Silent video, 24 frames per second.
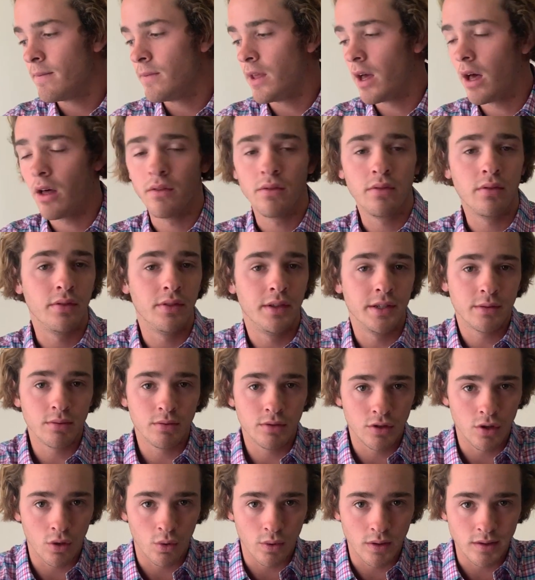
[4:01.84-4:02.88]
Now, this
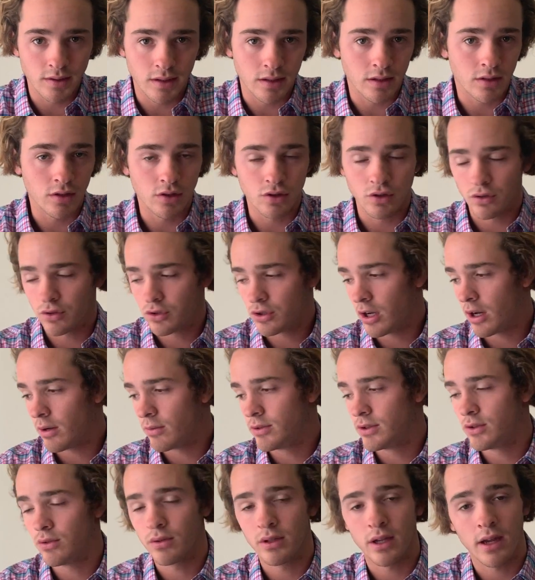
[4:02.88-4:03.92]
was too easy because your child
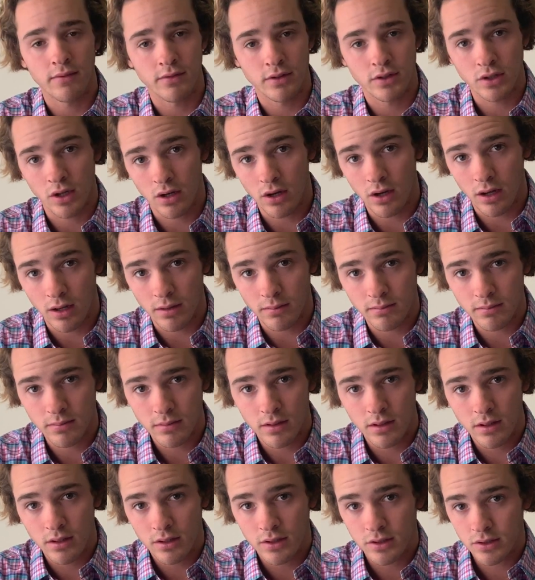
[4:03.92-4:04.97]
was doing it every time.
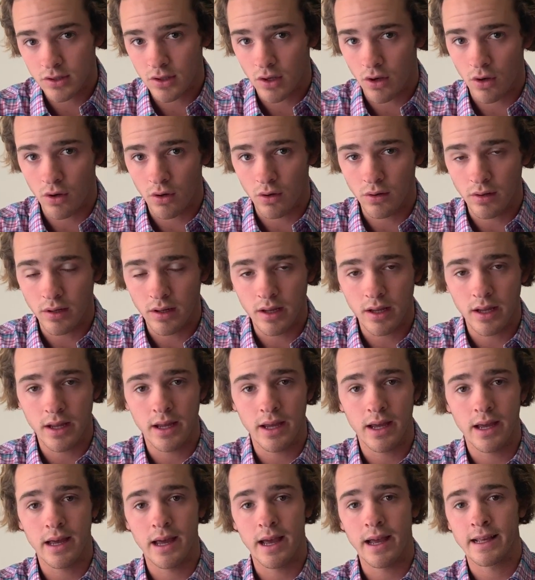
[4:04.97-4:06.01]
So
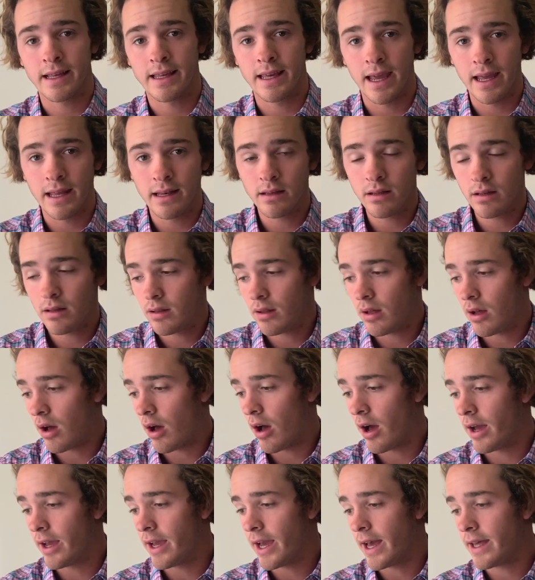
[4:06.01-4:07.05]
again,
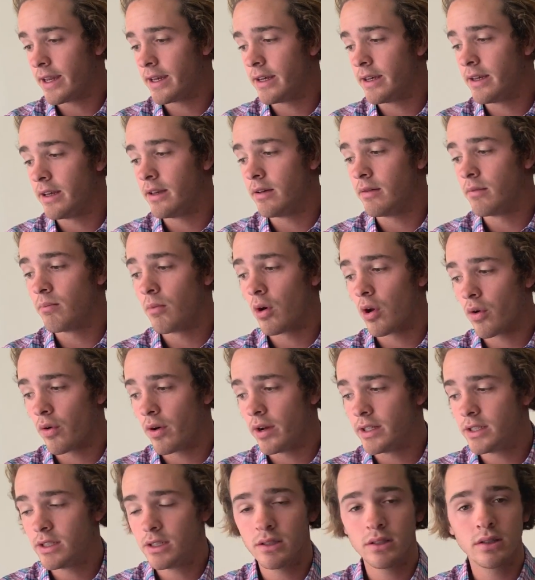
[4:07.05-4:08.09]
I added in
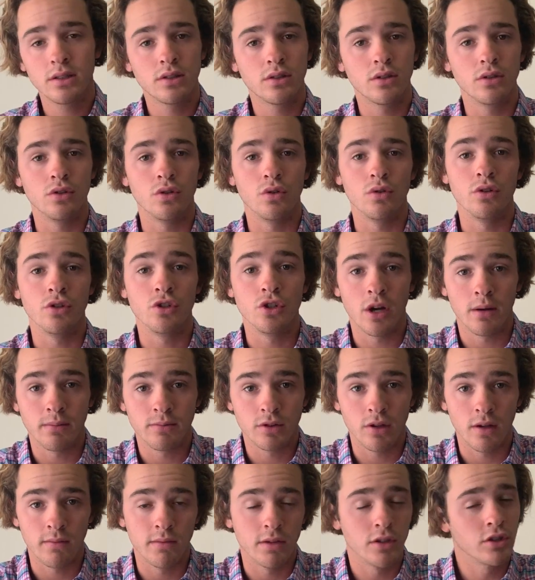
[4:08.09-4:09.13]
moderations to do the
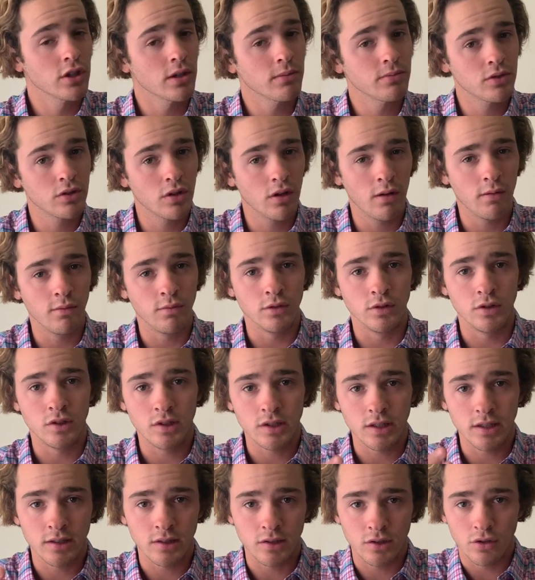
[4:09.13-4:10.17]
jump serve. And the jump serve
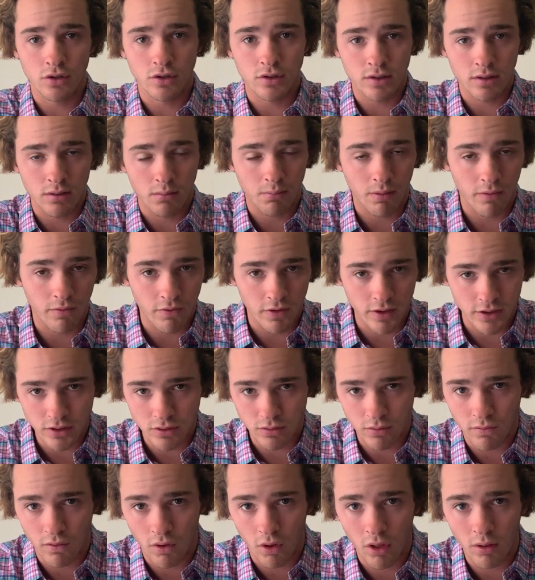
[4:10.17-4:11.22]
is used in
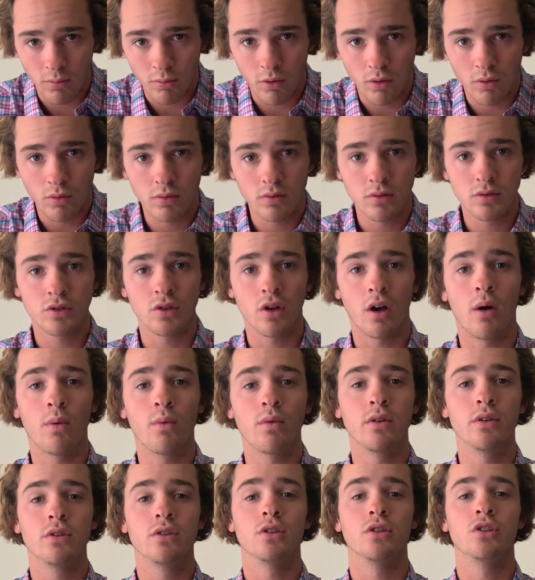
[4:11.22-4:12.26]
professional volleyball. So I
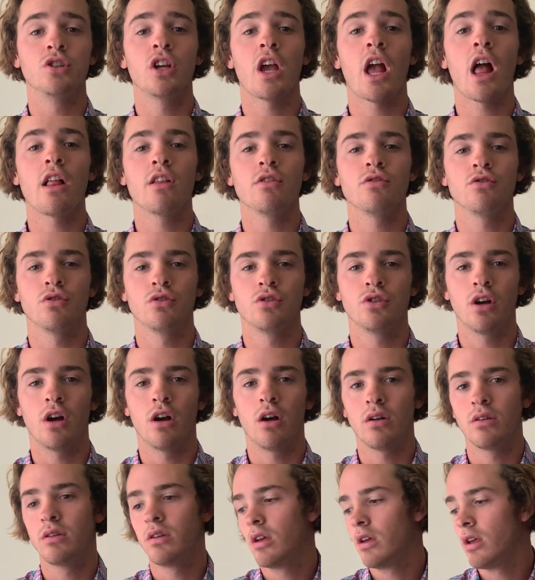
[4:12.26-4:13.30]
wanted to challenge your
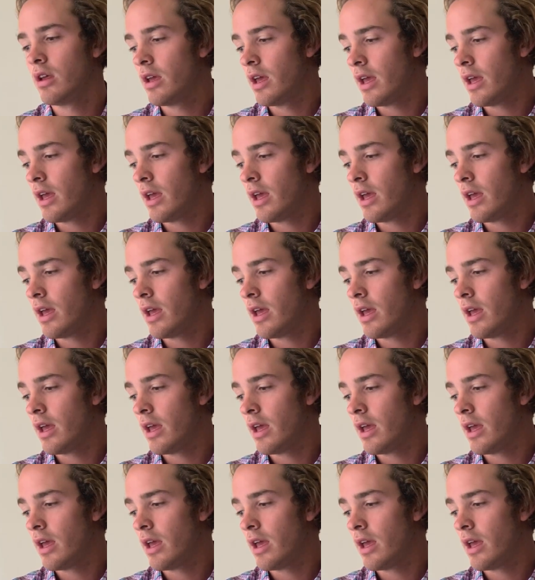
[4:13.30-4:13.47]
child.